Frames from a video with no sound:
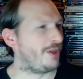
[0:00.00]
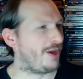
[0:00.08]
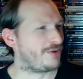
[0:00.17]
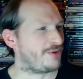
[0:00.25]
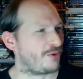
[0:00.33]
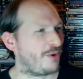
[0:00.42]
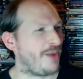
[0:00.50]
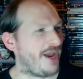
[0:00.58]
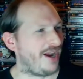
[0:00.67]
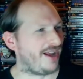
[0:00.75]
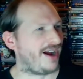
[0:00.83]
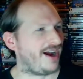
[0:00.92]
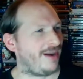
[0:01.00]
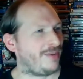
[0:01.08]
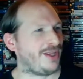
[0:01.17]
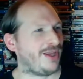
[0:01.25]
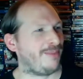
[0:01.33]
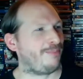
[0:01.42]
that was a romantic
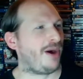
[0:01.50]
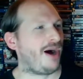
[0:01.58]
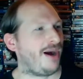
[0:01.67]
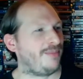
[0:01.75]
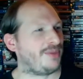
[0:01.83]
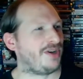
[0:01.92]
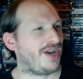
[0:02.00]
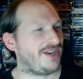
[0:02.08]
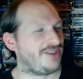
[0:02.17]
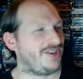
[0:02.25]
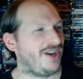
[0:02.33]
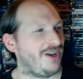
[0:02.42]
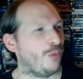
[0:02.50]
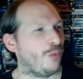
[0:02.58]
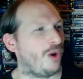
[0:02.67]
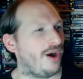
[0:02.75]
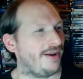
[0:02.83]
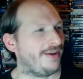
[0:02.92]
comedy that bombed in
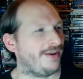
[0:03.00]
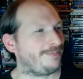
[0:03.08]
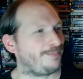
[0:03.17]
1981.